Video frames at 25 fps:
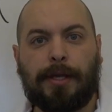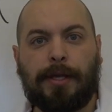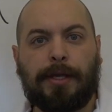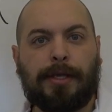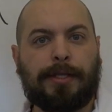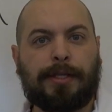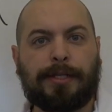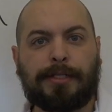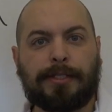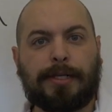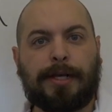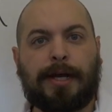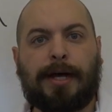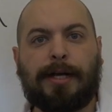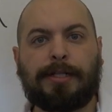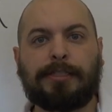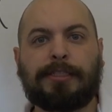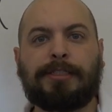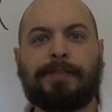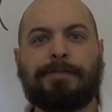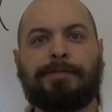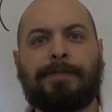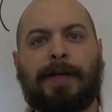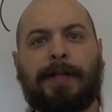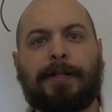This
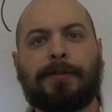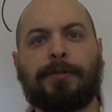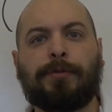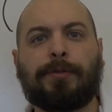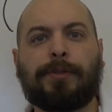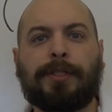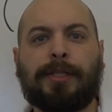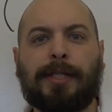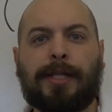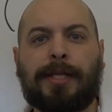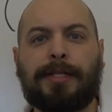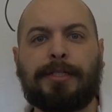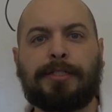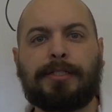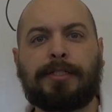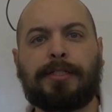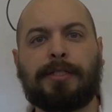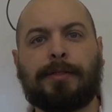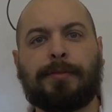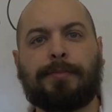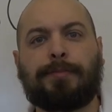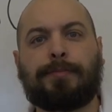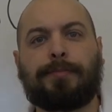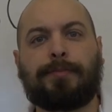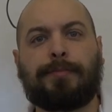constant value relates
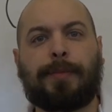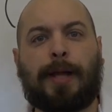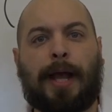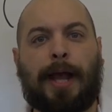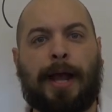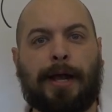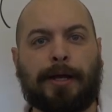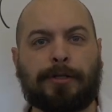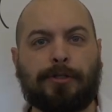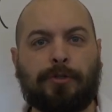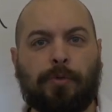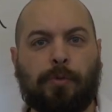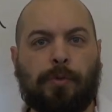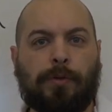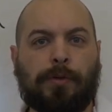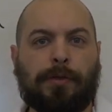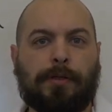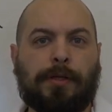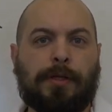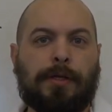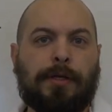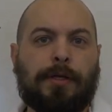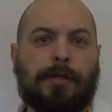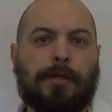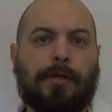the actual
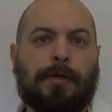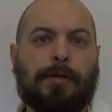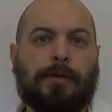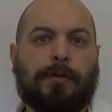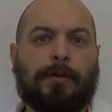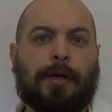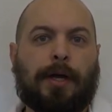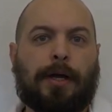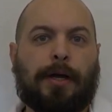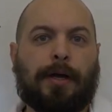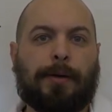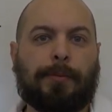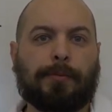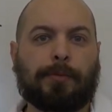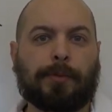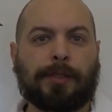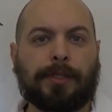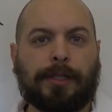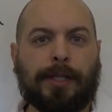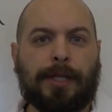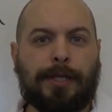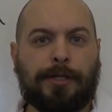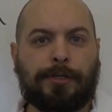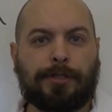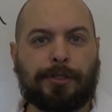uh,
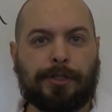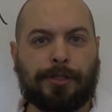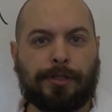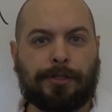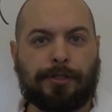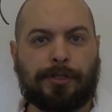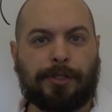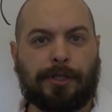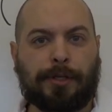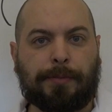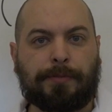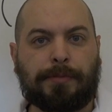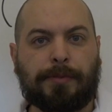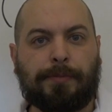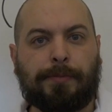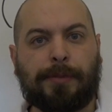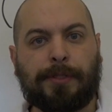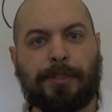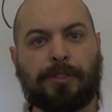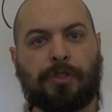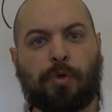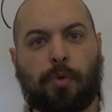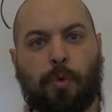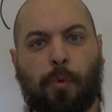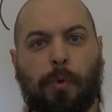relationships
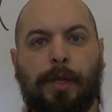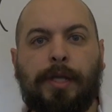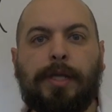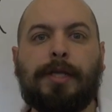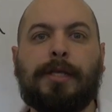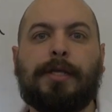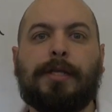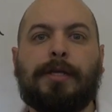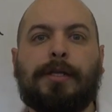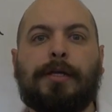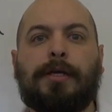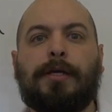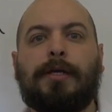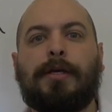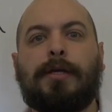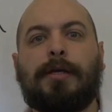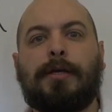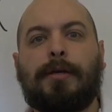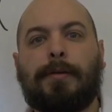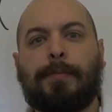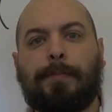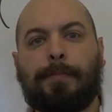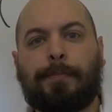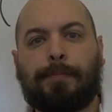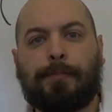between
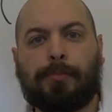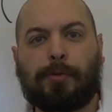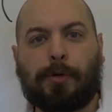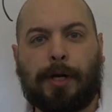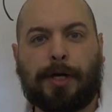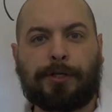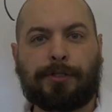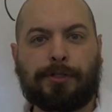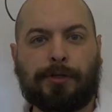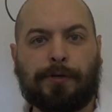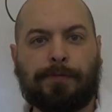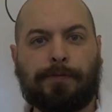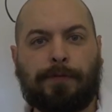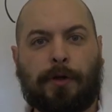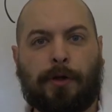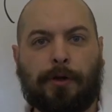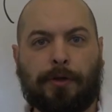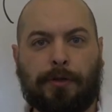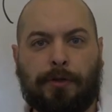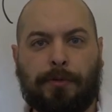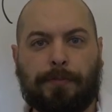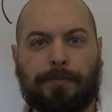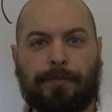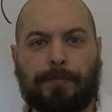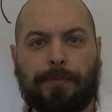pressure,
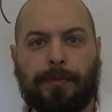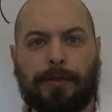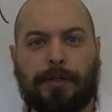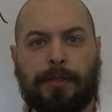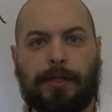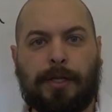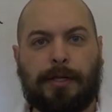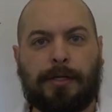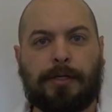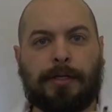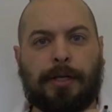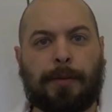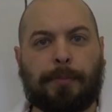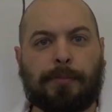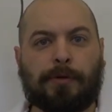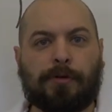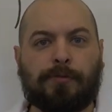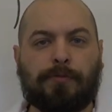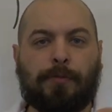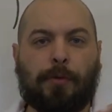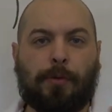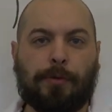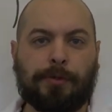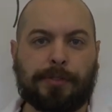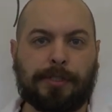volume, number of
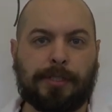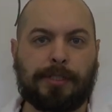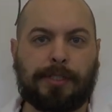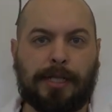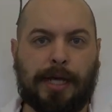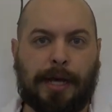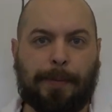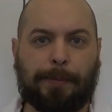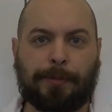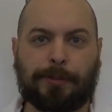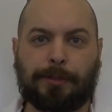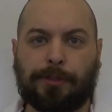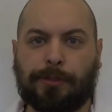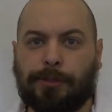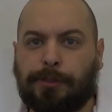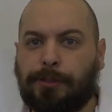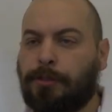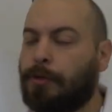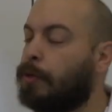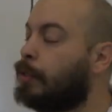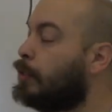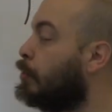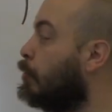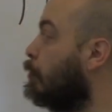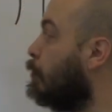moles, and temperature. So
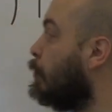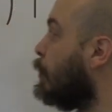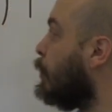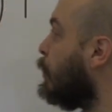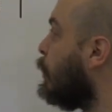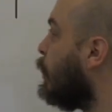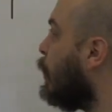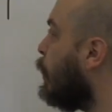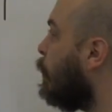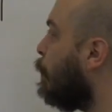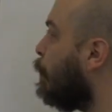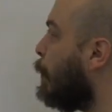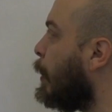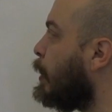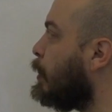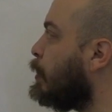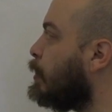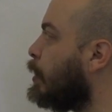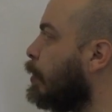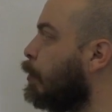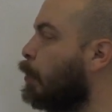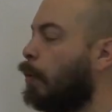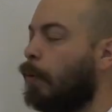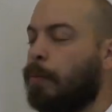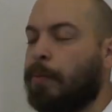as you see, based
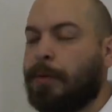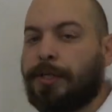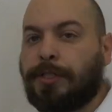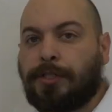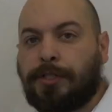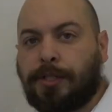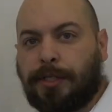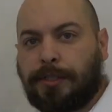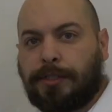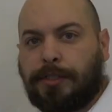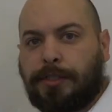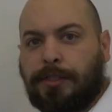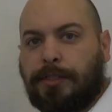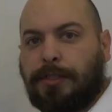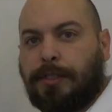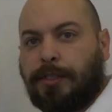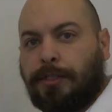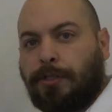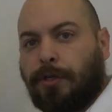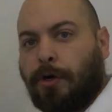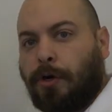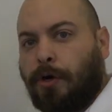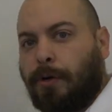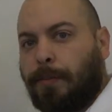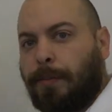on what we just
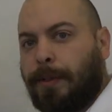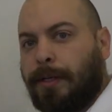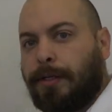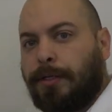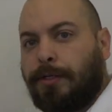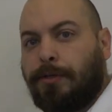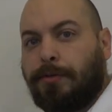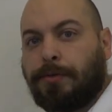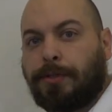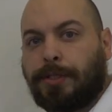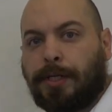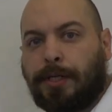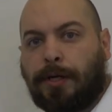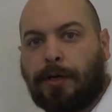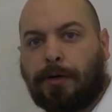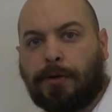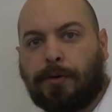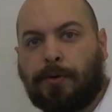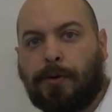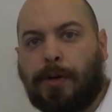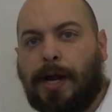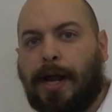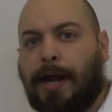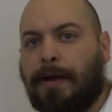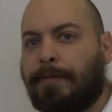determined using our
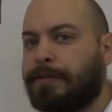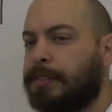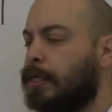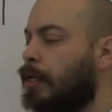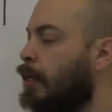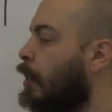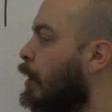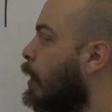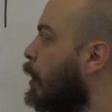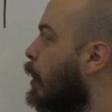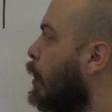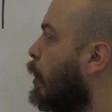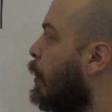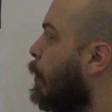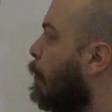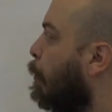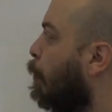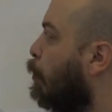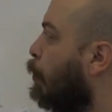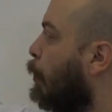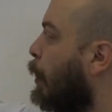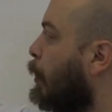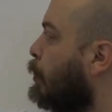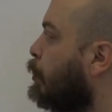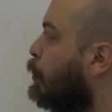graphs,
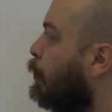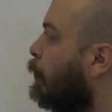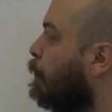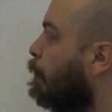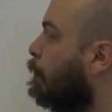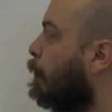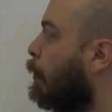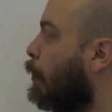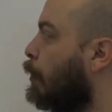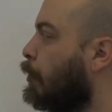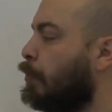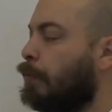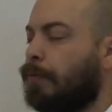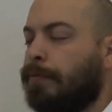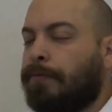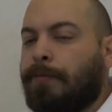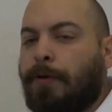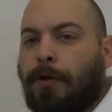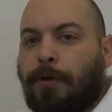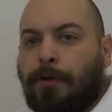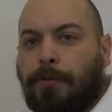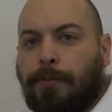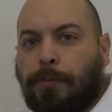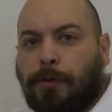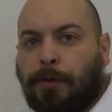pressure and vol
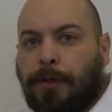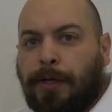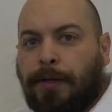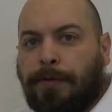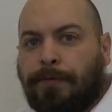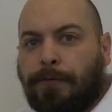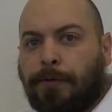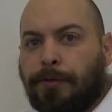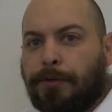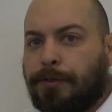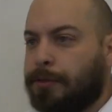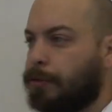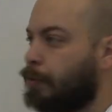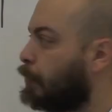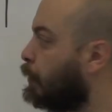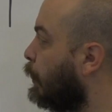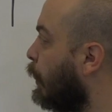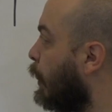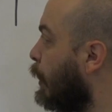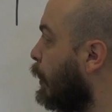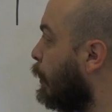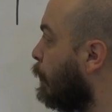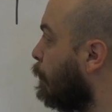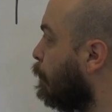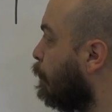volume are inversely
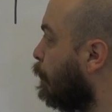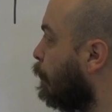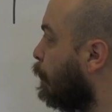related.